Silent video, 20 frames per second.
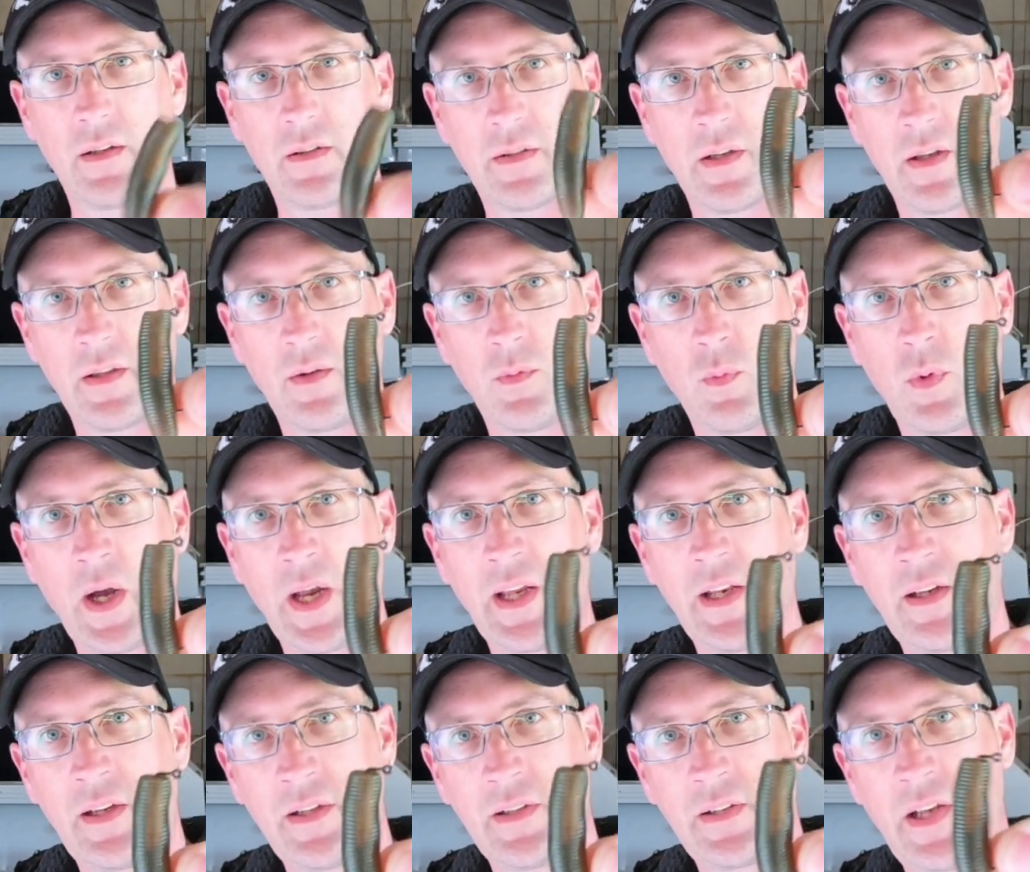So the weight
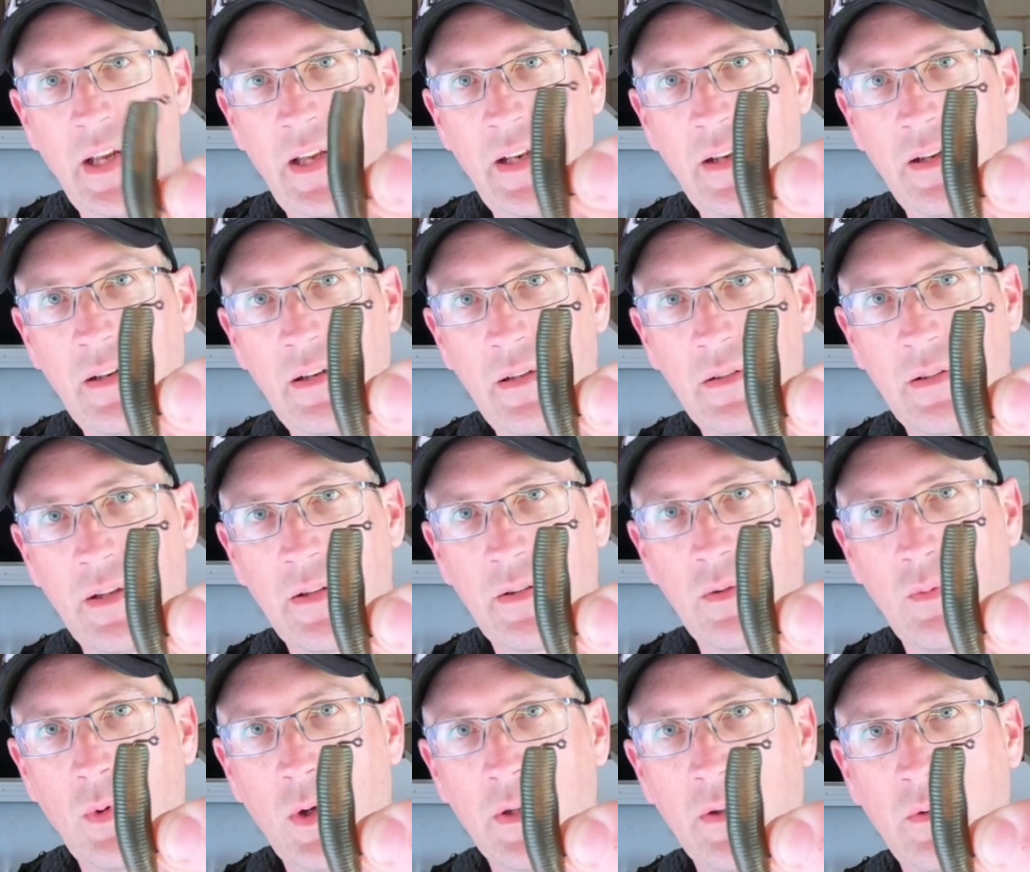is hidden, so it's a
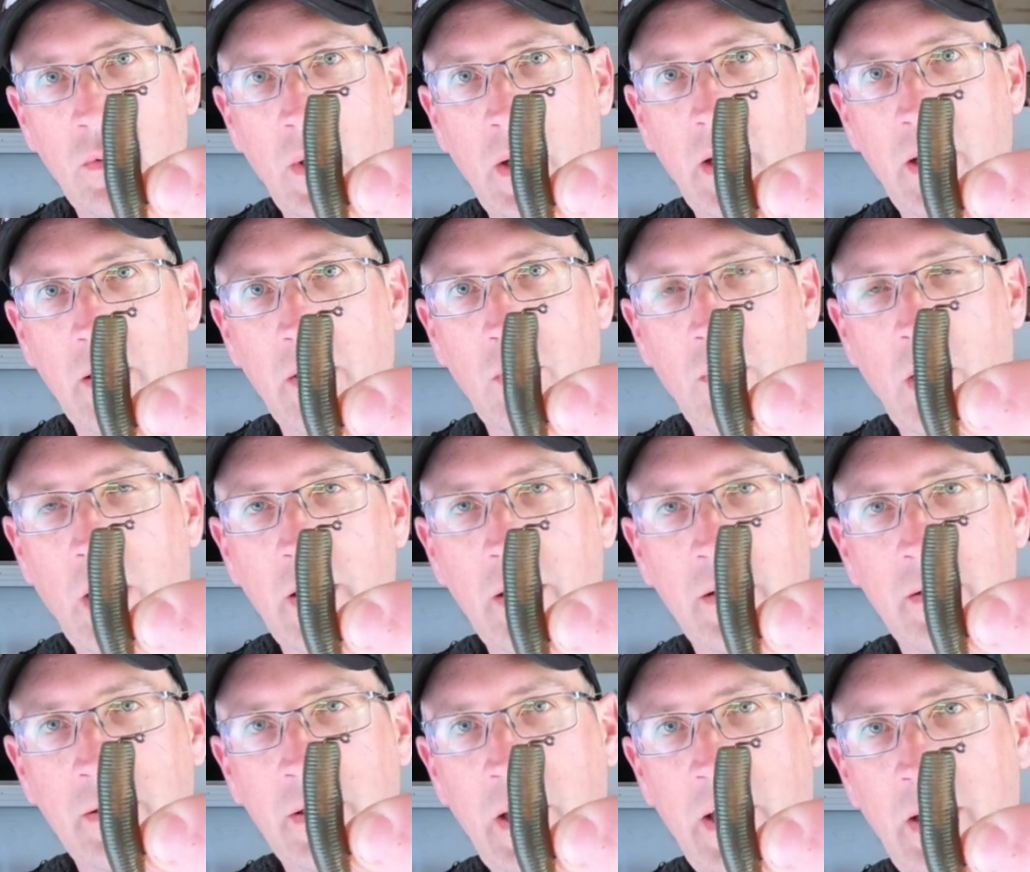120th weight
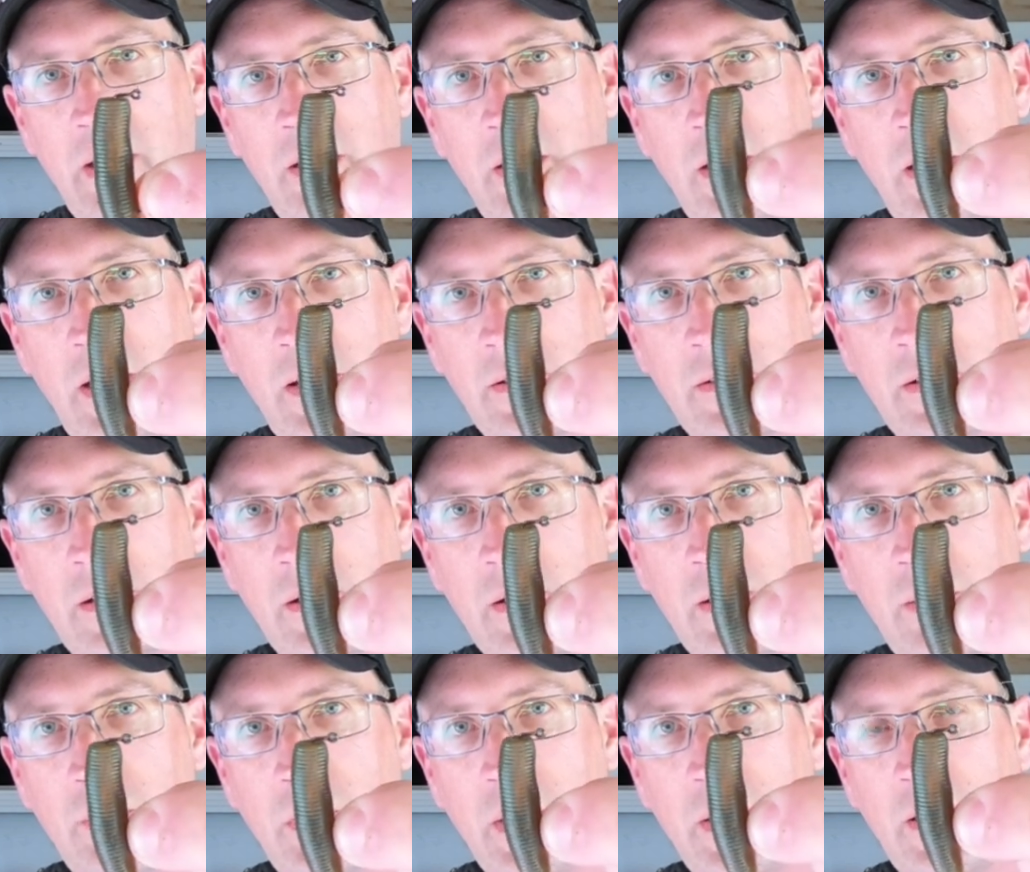that's hidden inside
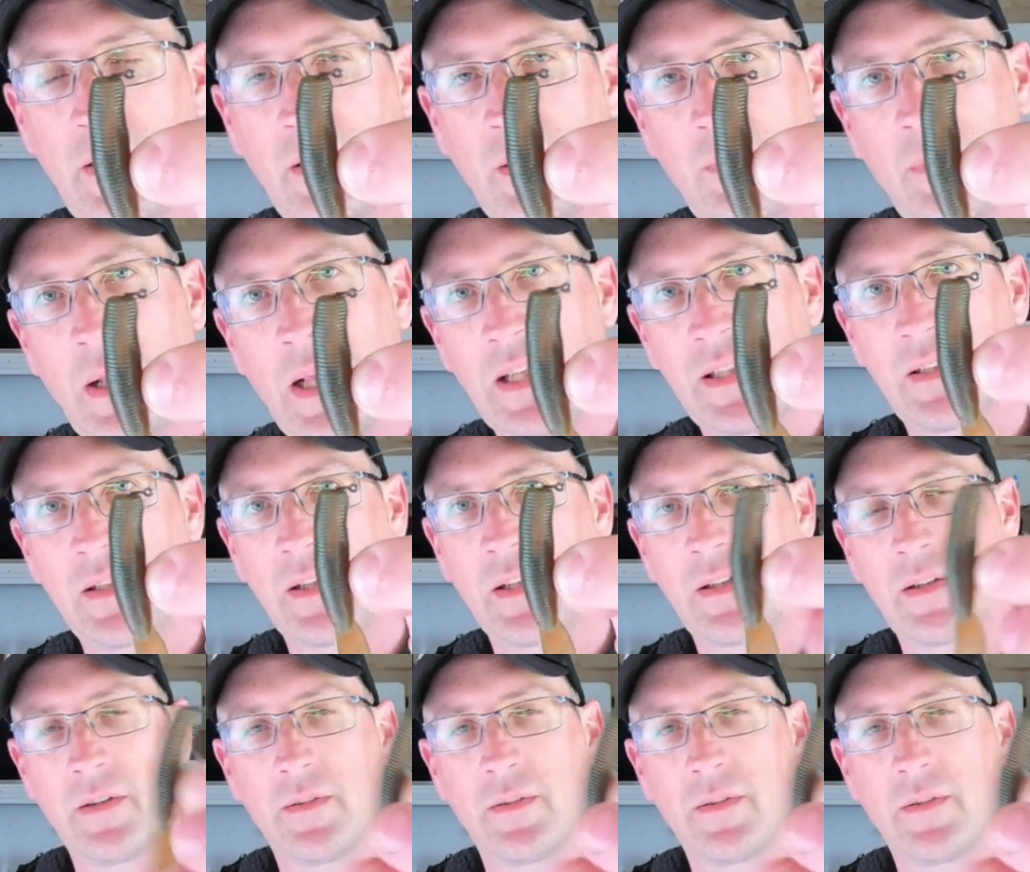the body of the plastic.